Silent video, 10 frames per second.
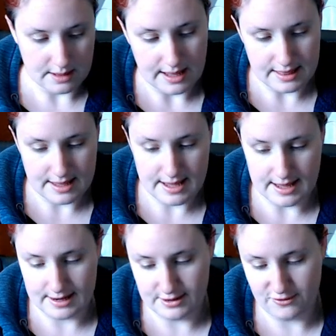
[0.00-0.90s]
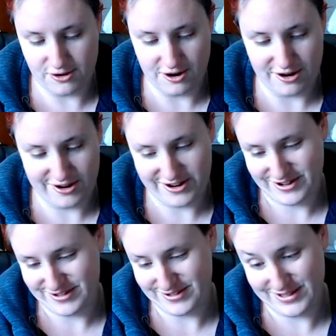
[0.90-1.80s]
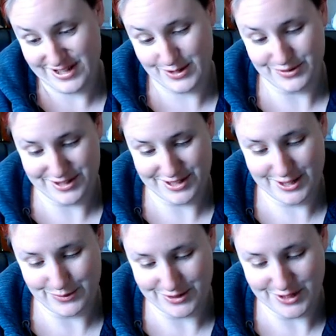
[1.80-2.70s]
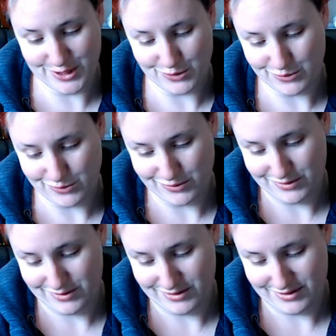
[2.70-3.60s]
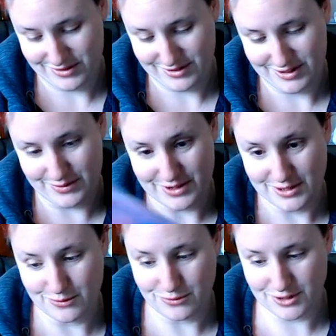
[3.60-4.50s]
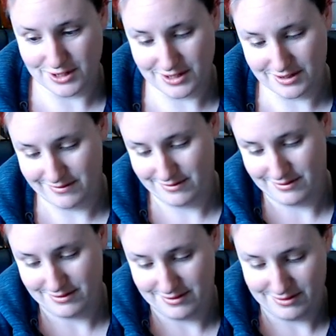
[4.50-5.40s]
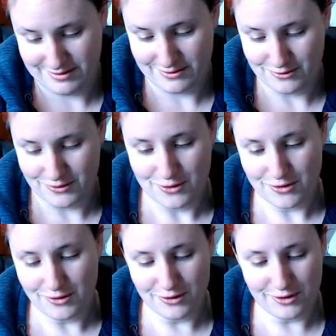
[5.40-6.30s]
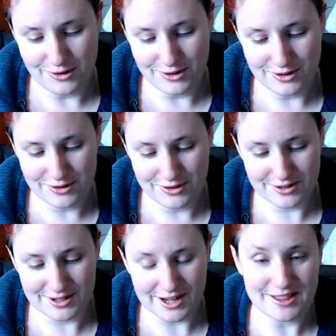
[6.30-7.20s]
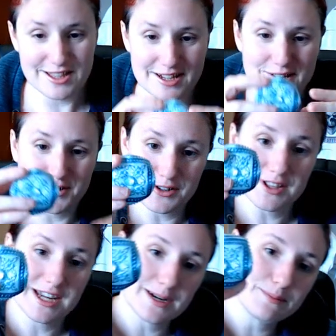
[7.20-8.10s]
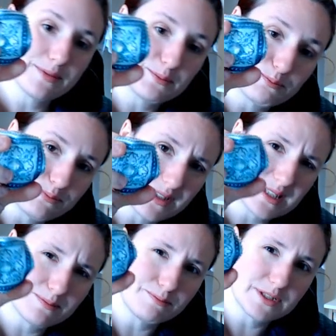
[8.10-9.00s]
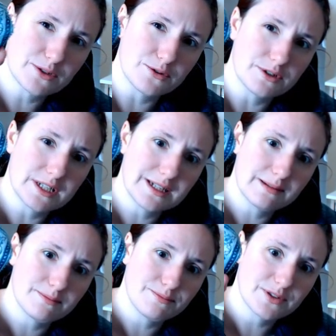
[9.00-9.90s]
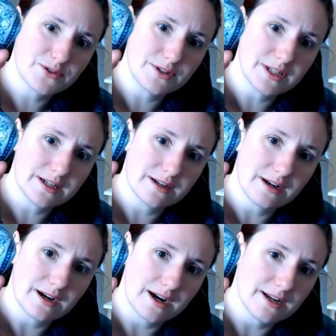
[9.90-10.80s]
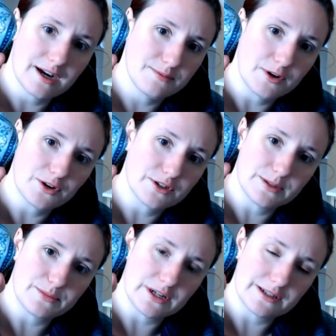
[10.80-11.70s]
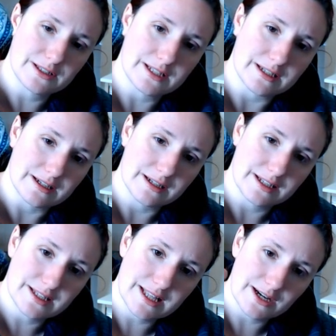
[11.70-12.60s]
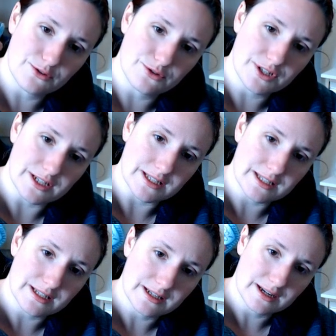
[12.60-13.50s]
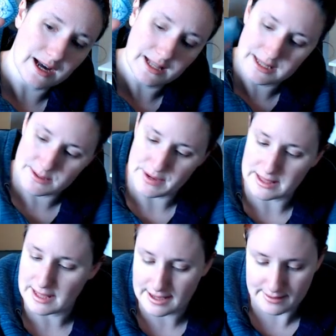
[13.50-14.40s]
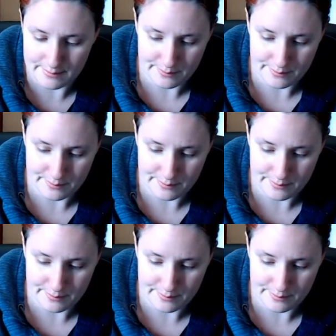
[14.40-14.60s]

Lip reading: And then, oh, this one is cool. This one is gorgeous. Oh look, I think you call that a biscourni? Biscourni? I'm not good at pronouncing. Isn't that gorgeous? Carla's made that.